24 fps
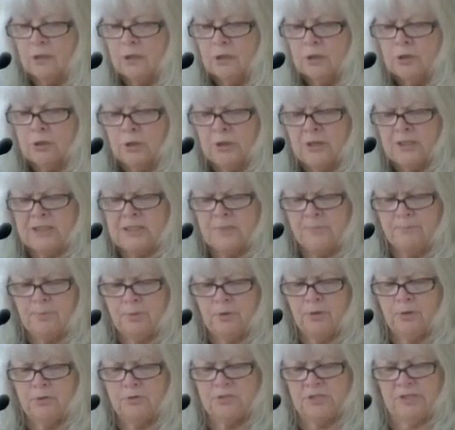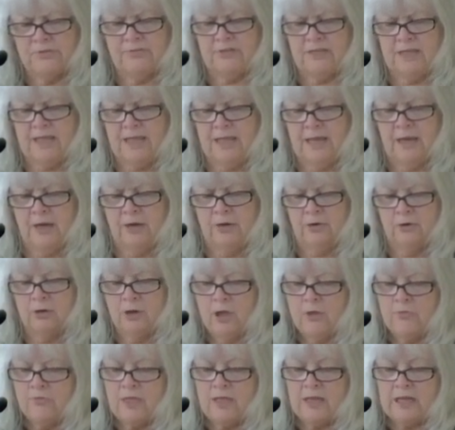Look at the birds of the air.
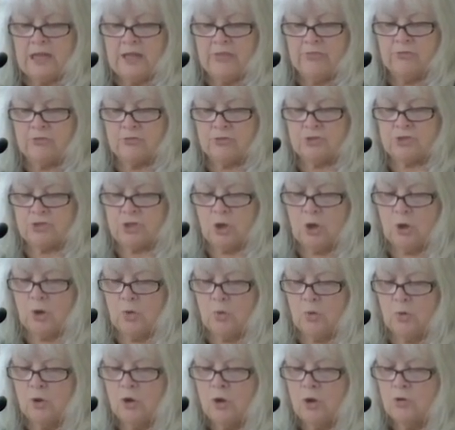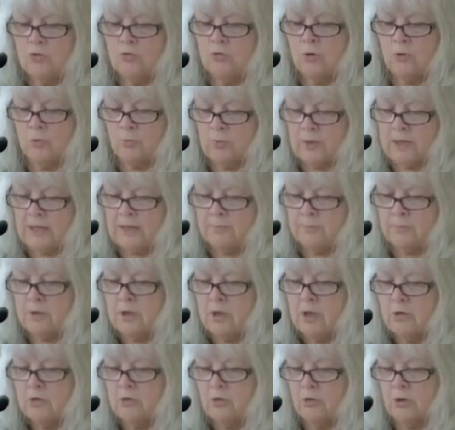They neither sow nor reap
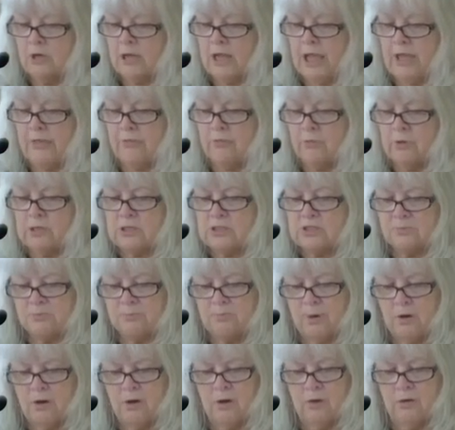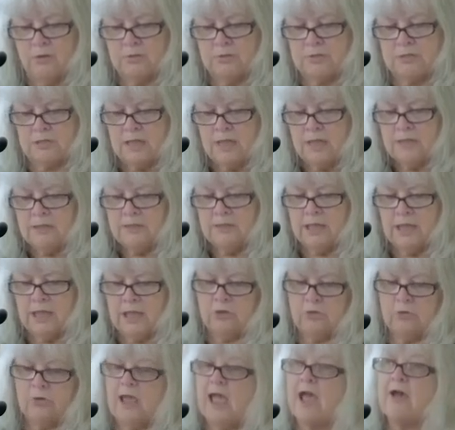nor gather into barns, yet
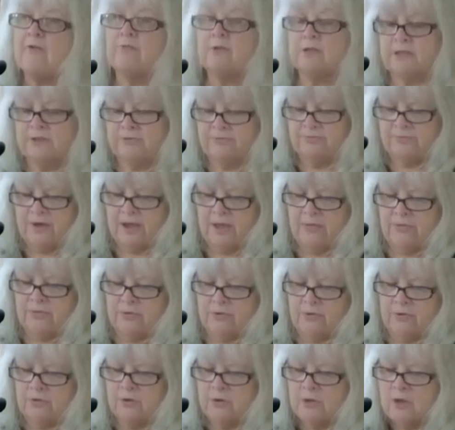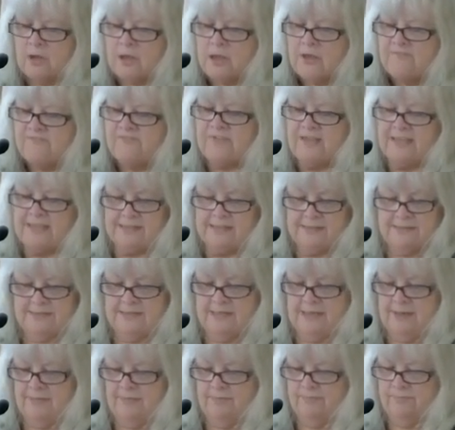your heavenly Father feeds
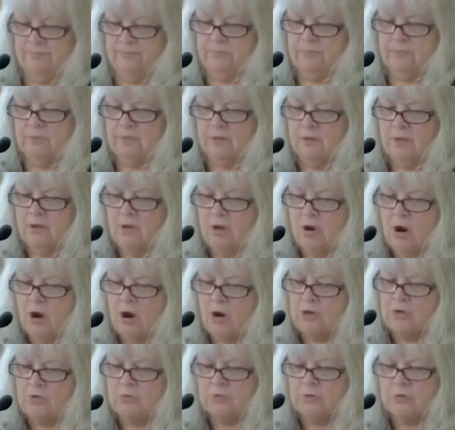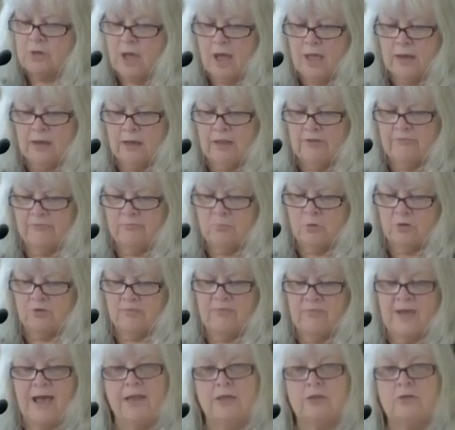them. Are you not of more
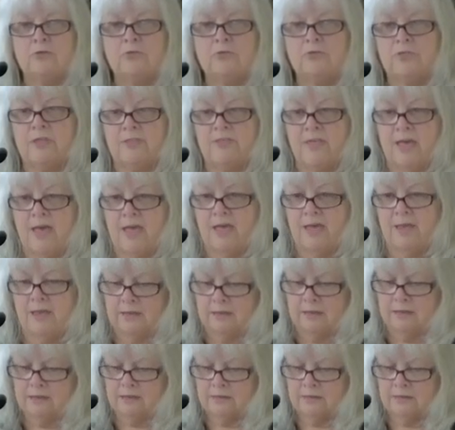value than they?